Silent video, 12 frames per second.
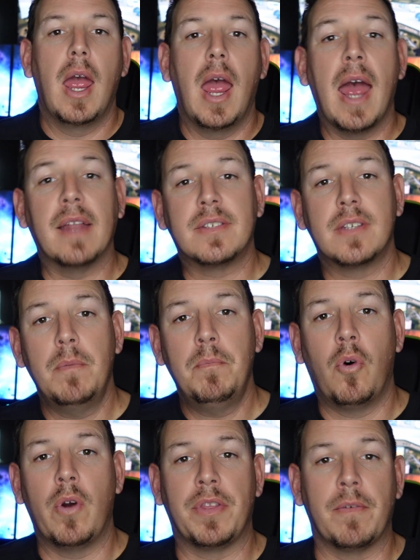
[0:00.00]
At some
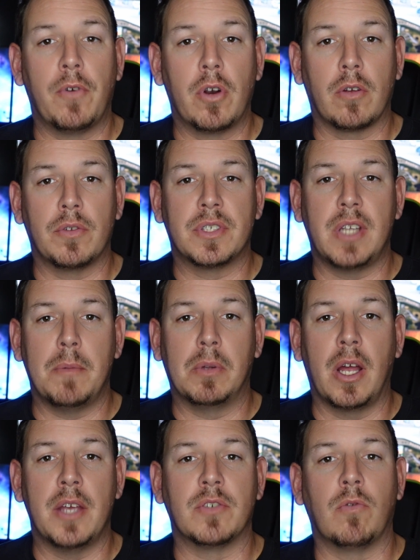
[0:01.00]
point, the vertical
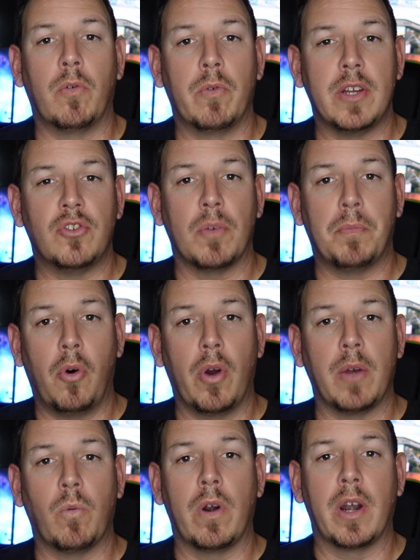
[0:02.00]
stabilizer will reach a
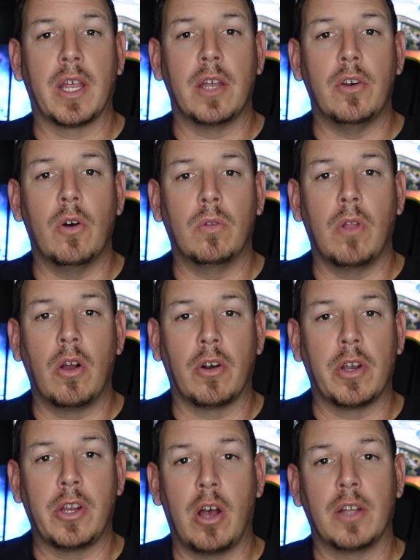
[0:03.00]
point where it can no longer
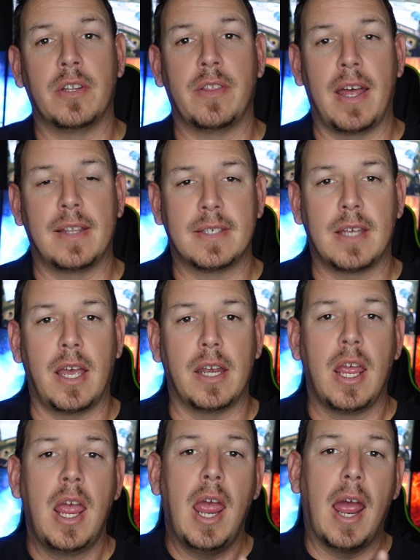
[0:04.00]
yaw to that side.
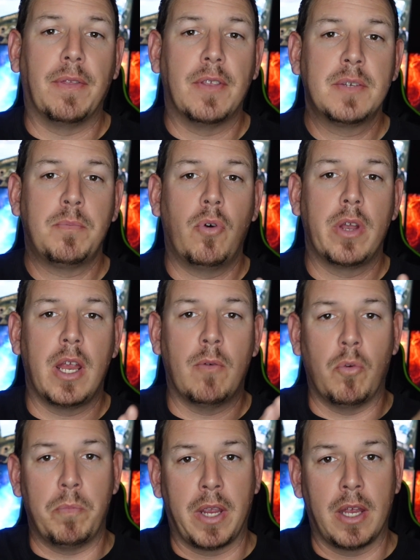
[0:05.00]
At this point, it
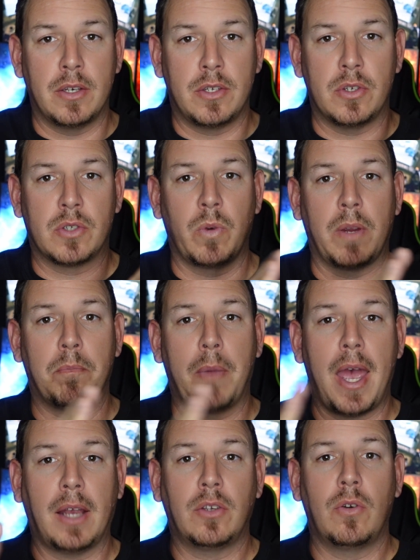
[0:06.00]
will begin to swing
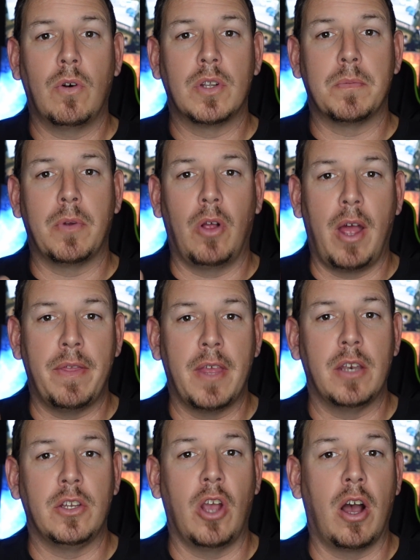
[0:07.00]
back towards the middle and
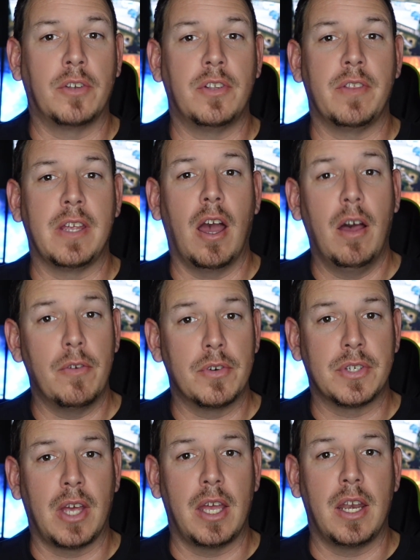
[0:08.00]
then yaw to the other
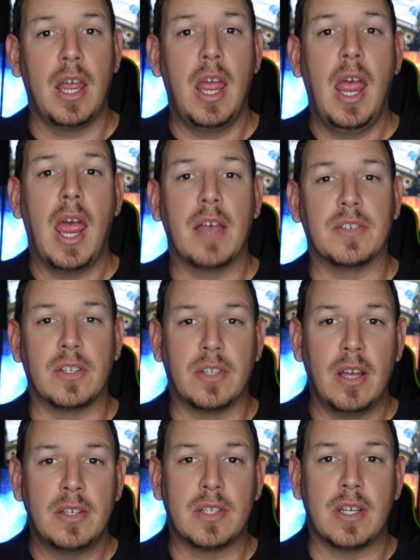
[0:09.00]
side. As it
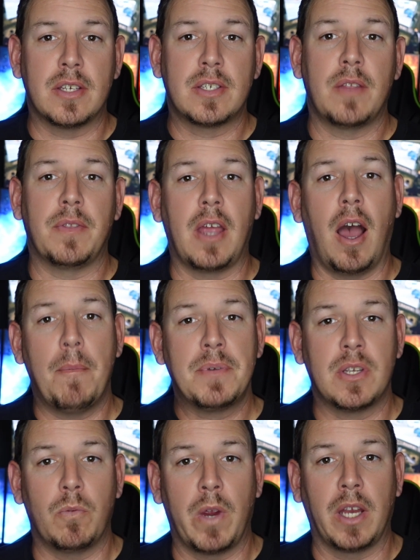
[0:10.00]
does this, the
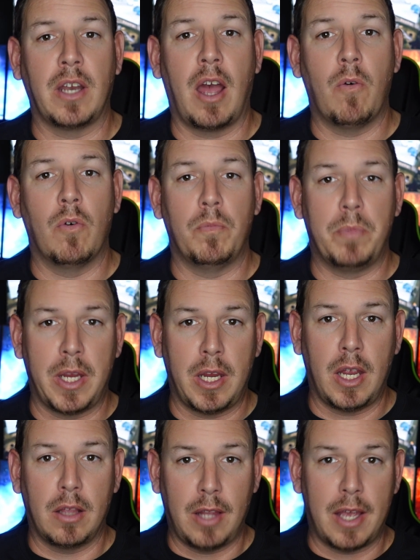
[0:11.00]
opposite wing now will
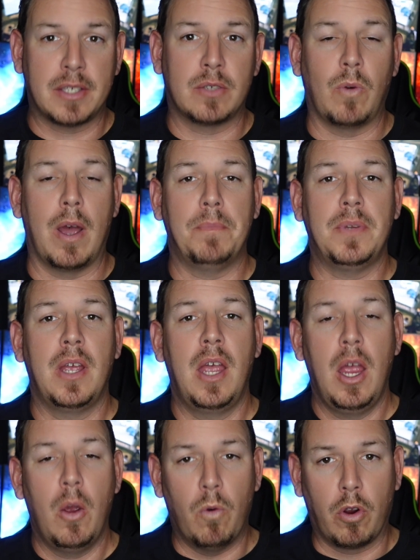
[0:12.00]
be less swept,
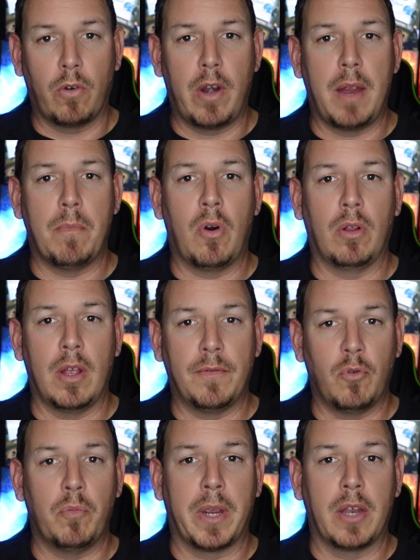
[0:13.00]
will create more lift,
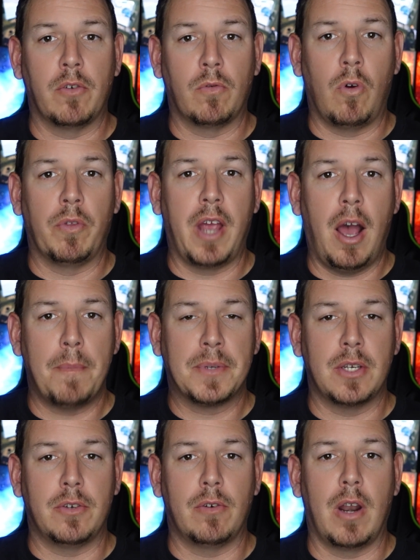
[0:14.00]
and will begin to roll the
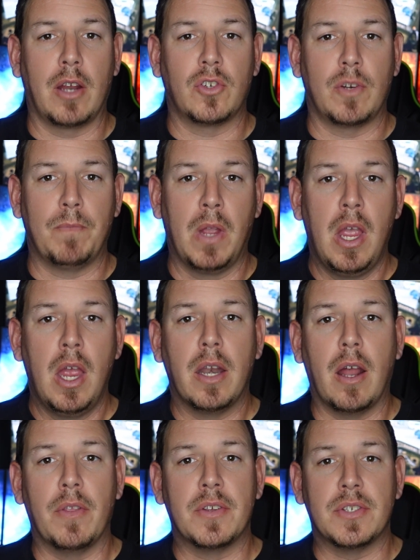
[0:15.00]
opposite direction.
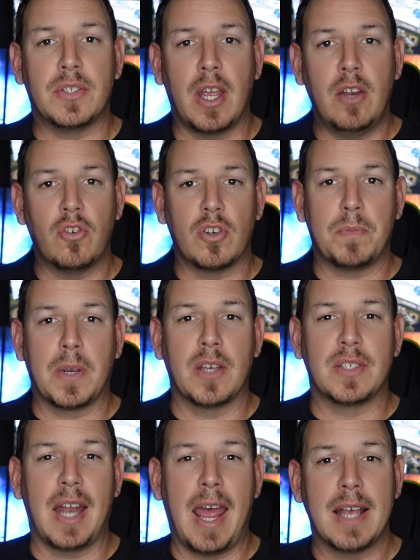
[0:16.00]
Now, this is dangerous
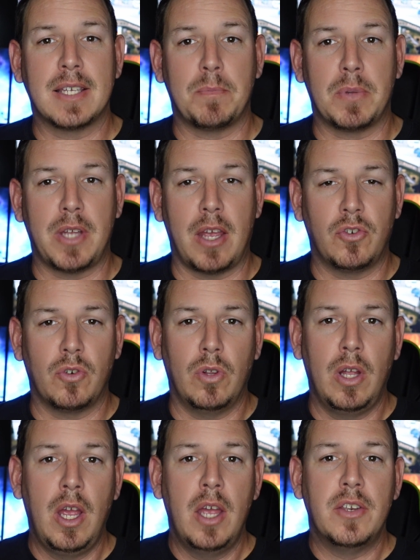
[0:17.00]
because it has the potential
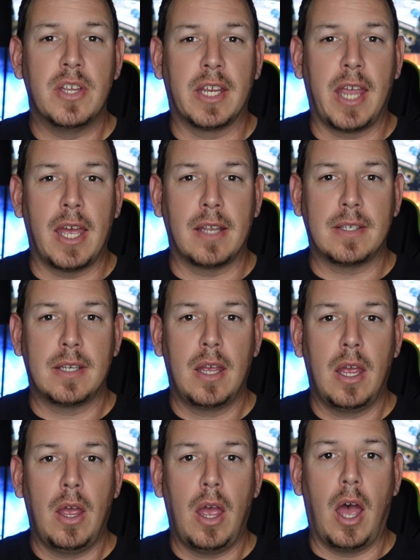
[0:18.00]
to get
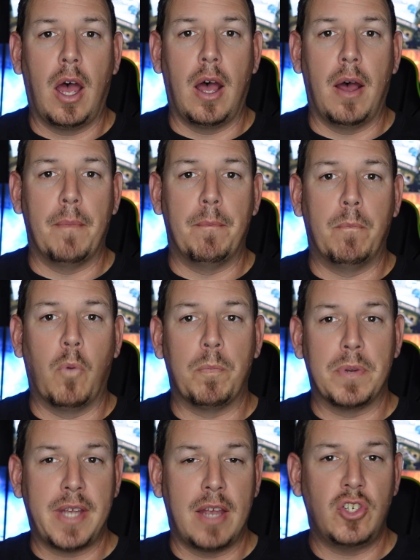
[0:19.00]
more
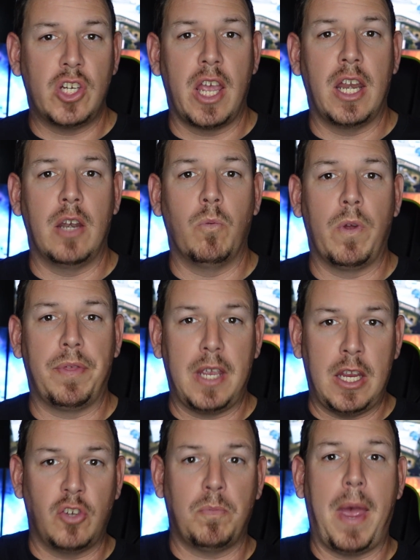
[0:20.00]
potentiated with
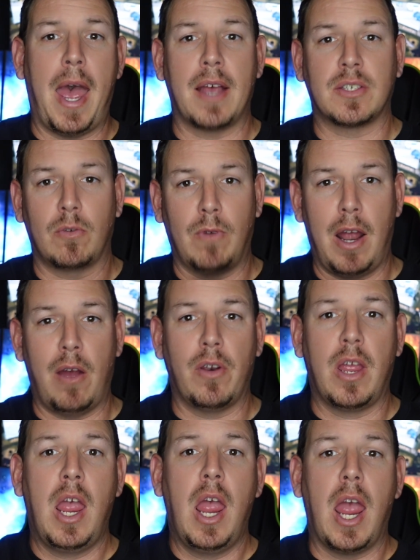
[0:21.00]
each pass around,
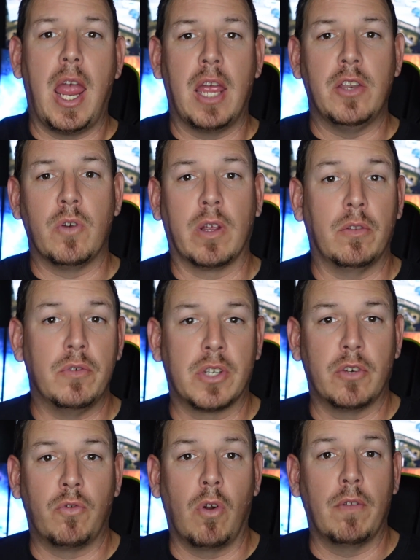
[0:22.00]
and you can lose
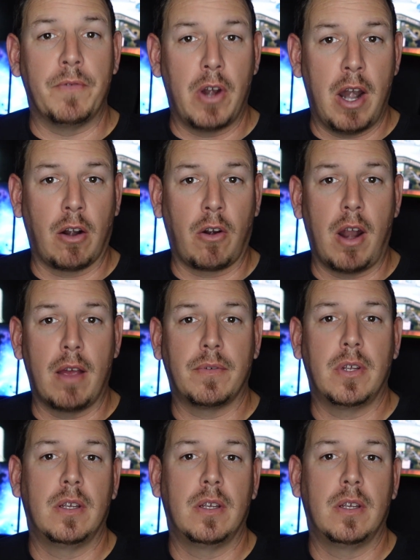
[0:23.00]
control of your aircraft.